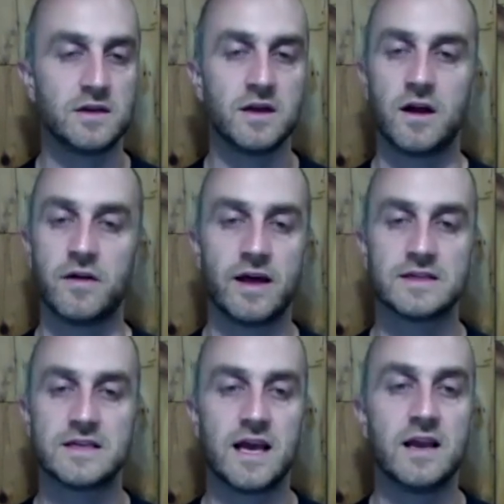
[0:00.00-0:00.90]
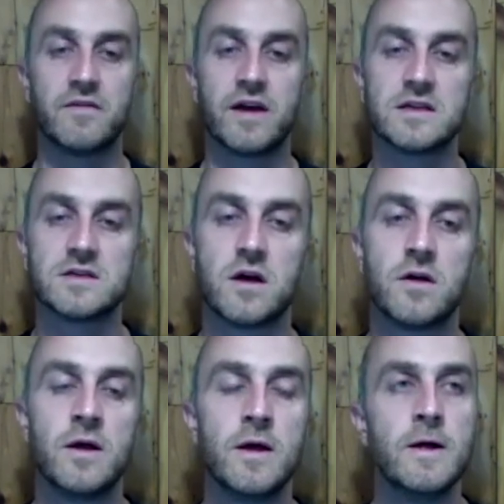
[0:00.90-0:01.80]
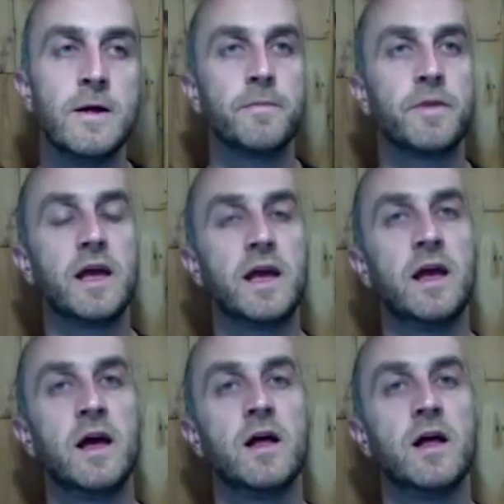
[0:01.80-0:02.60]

That's the end of it. So the